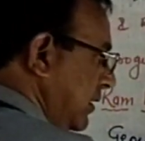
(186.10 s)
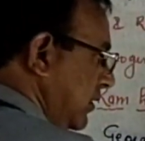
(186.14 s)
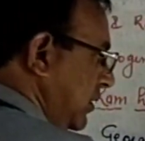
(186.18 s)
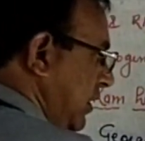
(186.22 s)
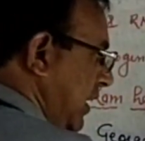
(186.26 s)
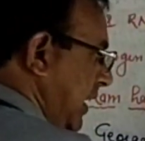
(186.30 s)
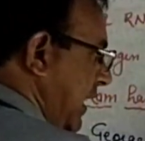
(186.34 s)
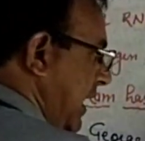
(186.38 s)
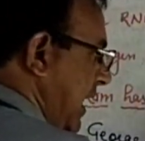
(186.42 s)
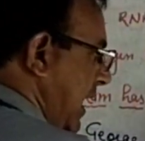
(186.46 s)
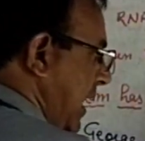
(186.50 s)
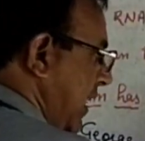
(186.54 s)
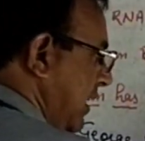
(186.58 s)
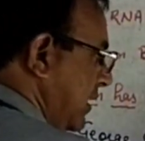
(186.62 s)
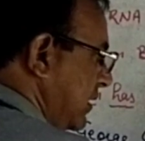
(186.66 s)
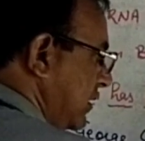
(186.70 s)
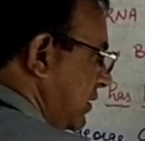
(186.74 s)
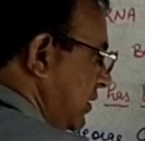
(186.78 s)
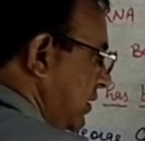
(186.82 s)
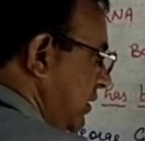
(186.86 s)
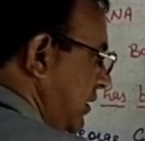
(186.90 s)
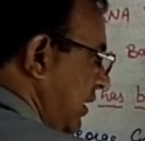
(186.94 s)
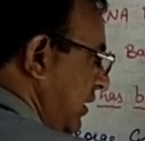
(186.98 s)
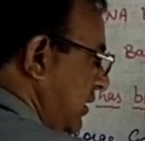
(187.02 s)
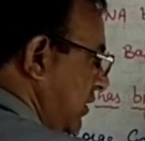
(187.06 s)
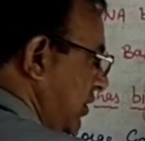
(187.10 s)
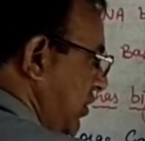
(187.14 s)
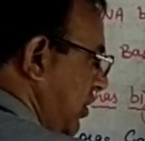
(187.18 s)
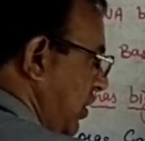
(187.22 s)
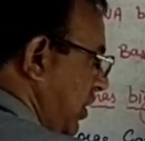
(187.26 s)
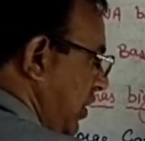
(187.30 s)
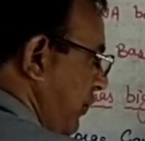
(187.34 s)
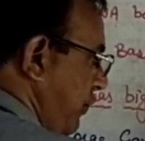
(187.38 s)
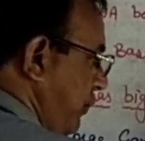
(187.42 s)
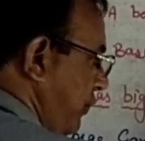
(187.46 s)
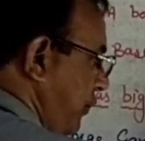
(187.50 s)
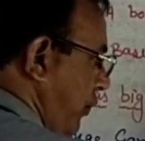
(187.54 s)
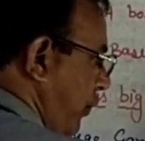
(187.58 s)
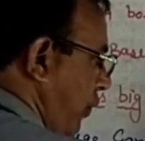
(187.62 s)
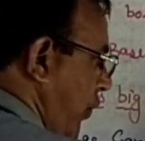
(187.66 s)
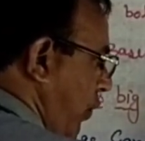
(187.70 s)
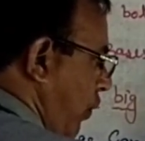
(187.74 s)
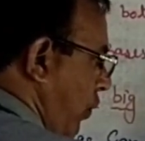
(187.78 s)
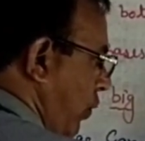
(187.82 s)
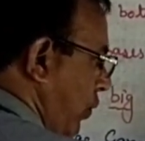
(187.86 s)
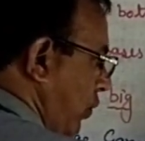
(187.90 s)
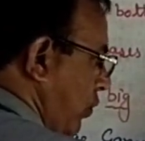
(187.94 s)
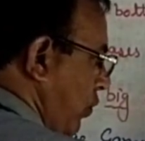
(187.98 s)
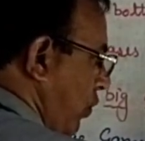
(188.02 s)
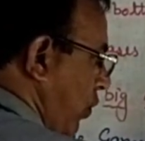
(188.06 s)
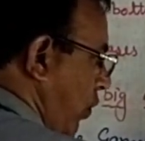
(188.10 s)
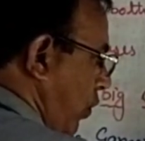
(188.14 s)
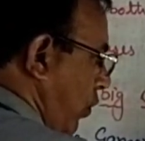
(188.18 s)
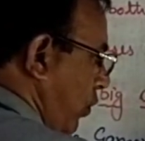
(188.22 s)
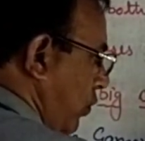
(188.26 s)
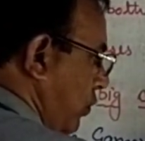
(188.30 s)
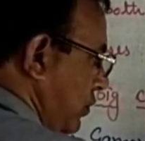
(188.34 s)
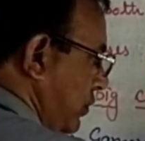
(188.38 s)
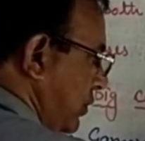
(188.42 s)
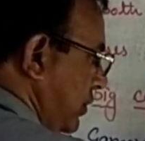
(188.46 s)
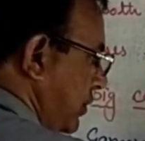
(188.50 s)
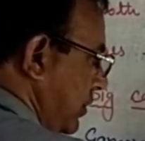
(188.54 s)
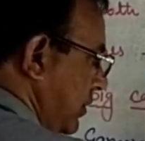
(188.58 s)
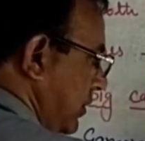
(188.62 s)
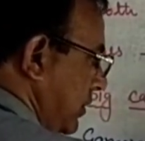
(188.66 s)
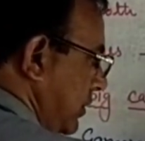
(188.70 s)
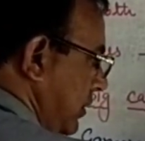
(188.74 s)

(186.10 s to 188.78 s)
there are 64 codes